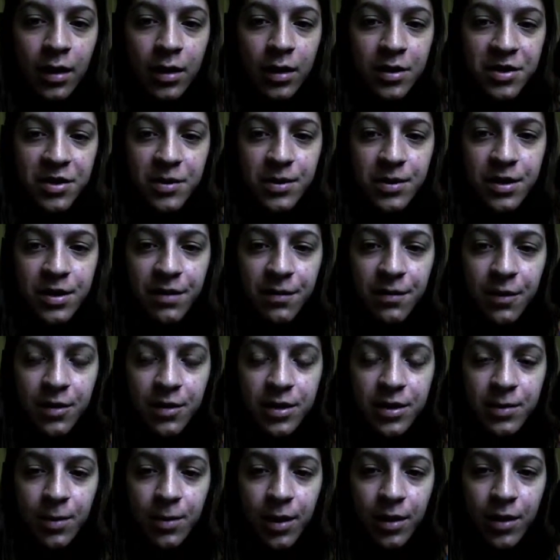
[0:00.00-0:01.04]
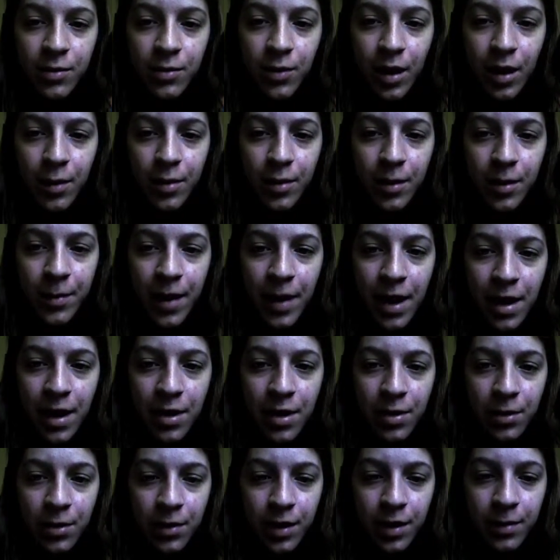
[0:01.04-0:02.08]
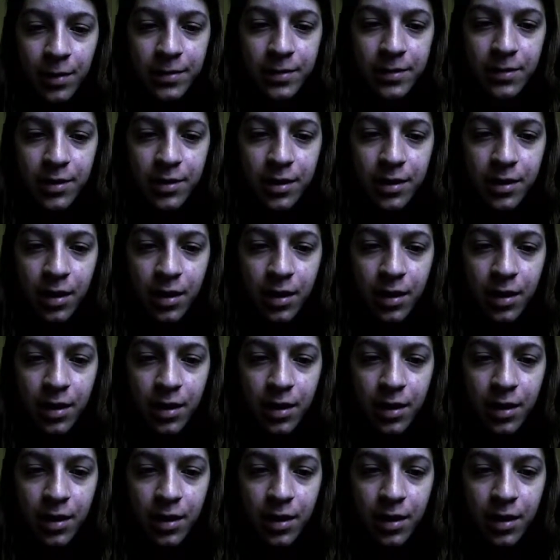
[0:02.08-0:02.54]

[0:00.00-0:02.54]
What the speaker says: She was the first one who I repainted her lips with